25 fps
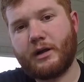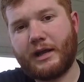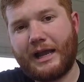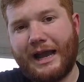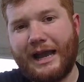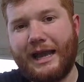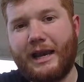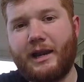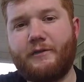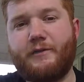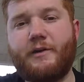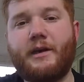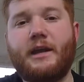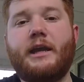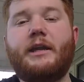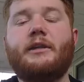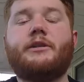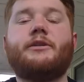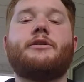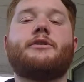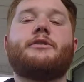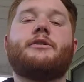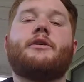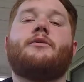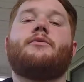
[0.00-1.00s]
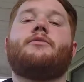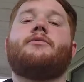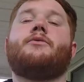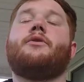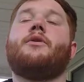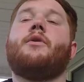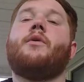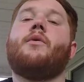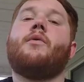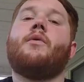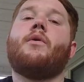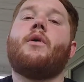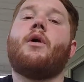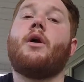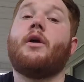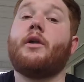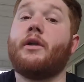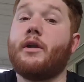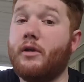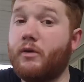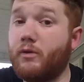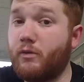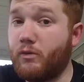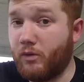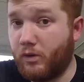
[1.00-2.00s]
kind of hinges on your
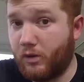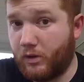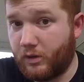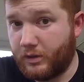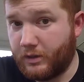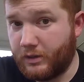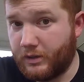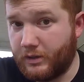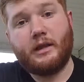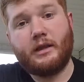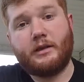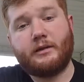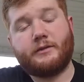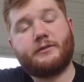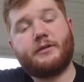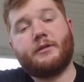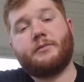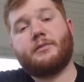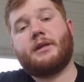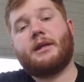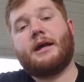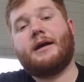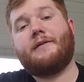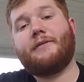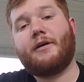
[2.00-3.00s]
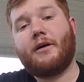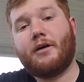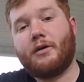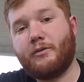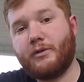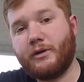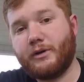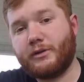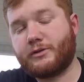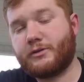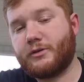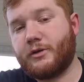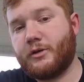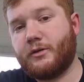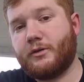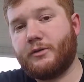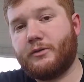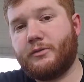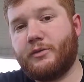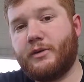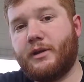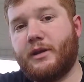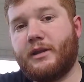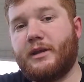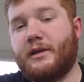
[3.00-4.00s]
audio quality, and it's something I've always struggled
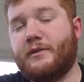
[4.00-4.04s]
with.